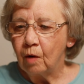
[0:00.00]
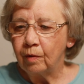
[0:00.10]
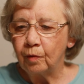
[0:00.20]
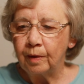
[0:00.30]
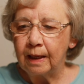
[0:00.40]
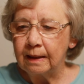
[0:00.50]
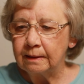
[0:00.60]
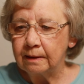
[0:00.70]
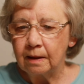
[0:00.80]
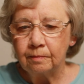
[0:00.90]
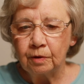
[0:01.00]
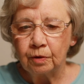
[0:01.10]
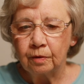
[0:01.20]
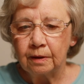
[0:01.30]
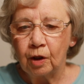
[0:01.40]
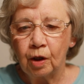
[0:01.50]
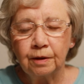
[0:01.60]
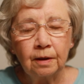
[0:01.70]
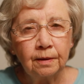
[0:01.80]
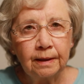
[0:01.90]
When we ask Him to
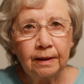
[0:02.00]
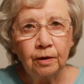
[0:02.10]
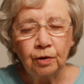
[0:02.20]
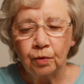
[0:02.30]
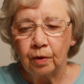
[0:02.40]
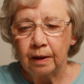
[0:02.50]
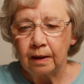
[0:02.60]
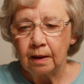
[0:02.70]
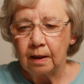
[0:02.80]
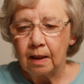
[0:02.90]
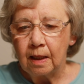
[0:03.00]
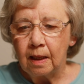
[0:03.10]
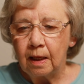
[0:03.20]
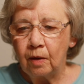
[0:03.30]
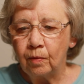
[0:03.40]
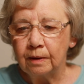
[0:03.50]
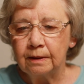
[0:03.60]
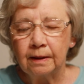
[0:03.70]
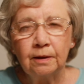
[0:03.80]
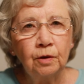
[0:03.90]
enlarge our territory, He
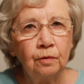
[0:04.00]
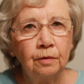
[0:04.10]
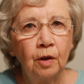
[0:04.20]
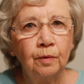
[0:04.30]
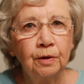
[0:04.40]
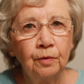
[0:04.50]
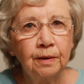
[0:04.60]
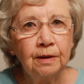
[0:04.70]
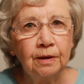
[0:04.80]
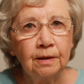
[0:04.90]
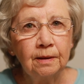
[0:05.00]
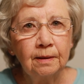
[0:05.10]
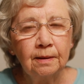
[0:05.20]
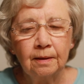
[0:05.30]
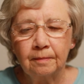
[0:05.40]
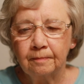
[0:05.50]
wants us to grow as Christians.